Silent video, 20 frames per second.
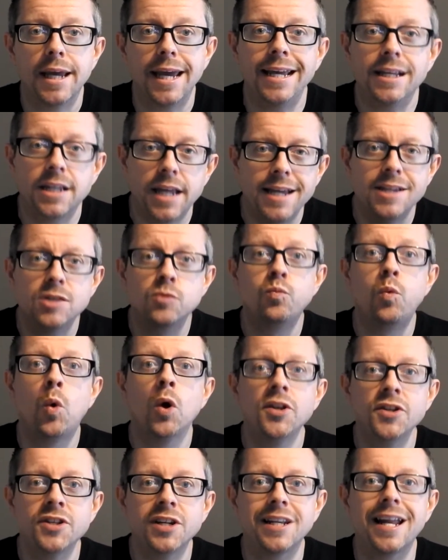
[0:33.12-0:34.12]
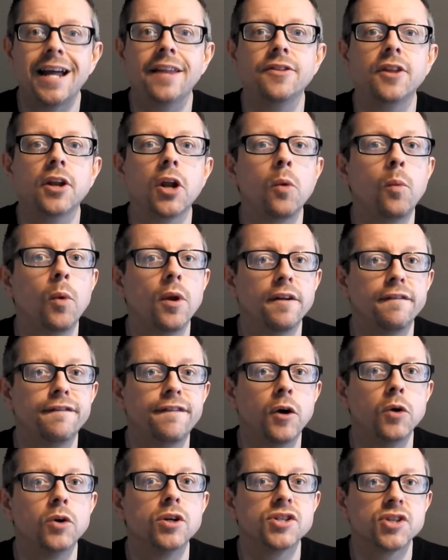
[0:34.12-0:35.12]
It is Wonderland that I want to
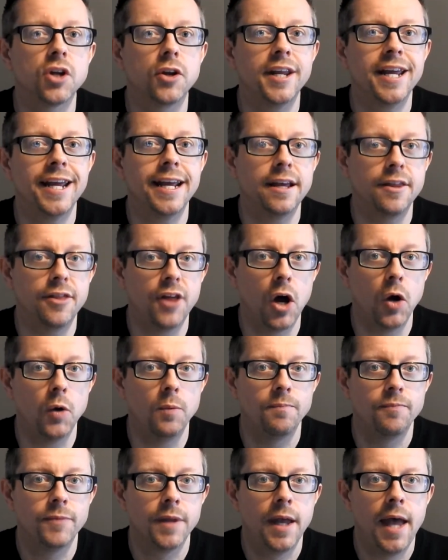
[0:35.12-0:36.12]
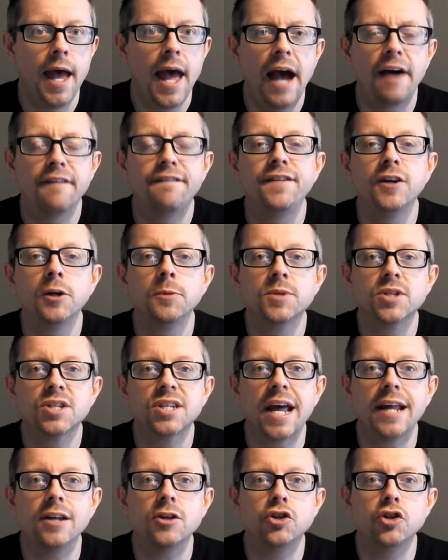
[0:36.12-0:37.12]
focus on here, though. A film
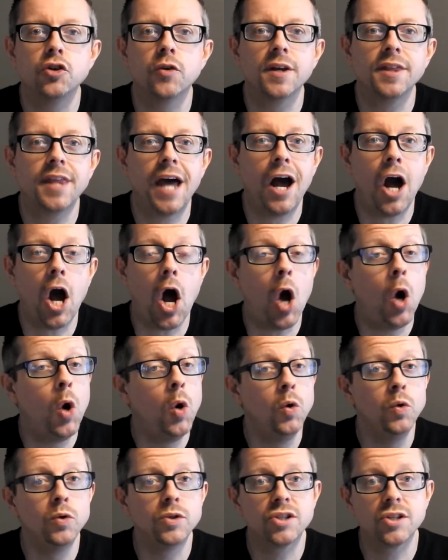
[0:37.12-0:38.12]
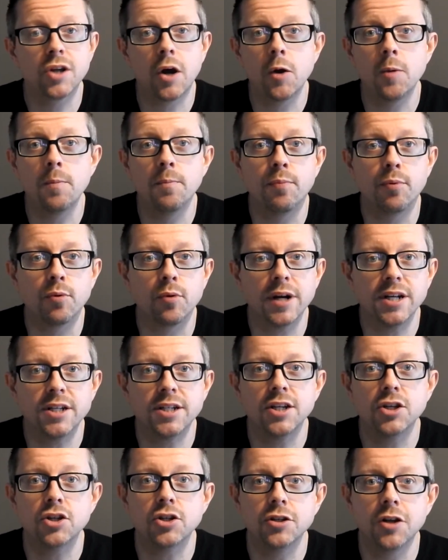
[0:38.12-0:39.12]
set during that
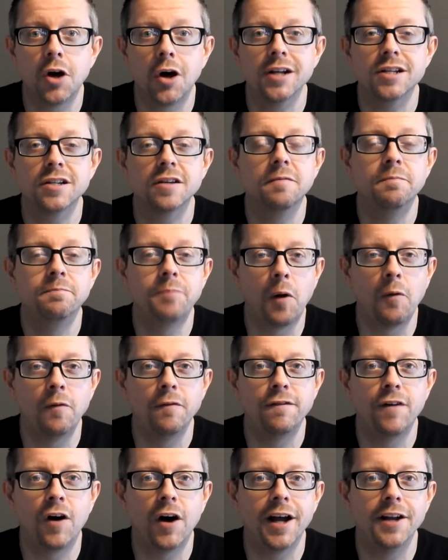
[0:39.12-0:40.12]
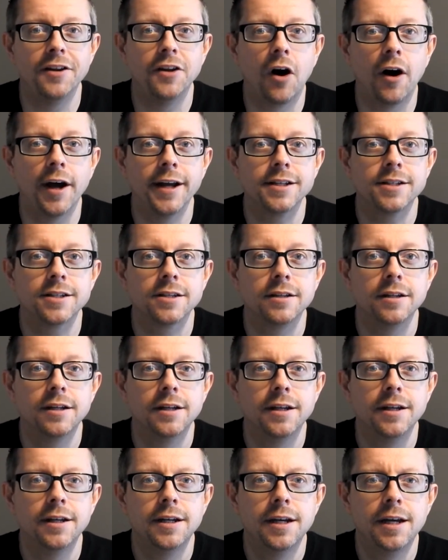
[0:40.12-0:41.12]
oh-so-British night of Bonfire Night.
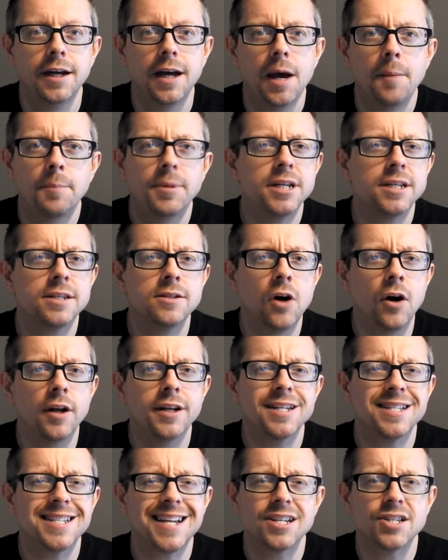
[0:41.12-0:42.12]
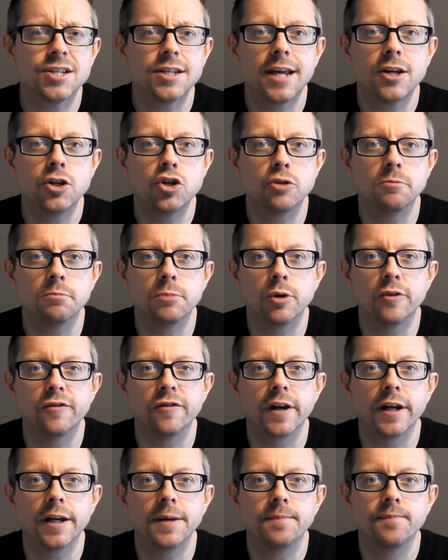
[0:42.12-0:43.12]
But it's not an assassination
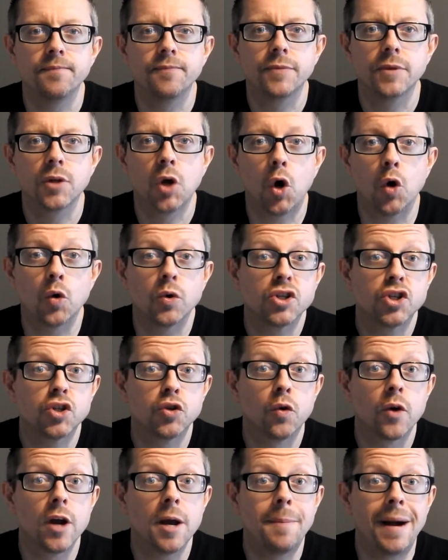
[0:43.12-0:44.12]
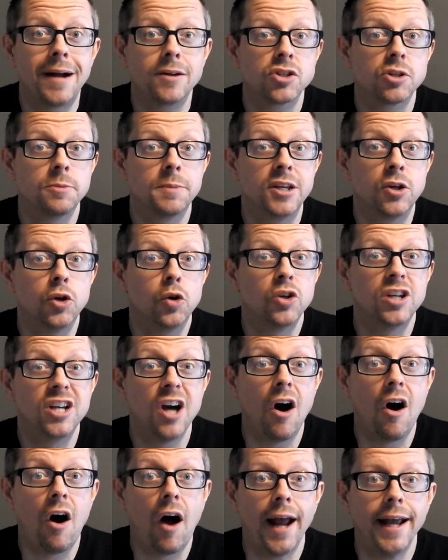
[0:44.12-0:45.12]
movie, or a story about somebody called
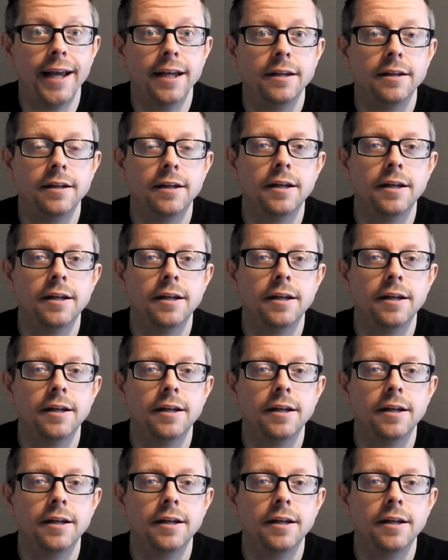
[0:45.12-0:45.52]
Guy.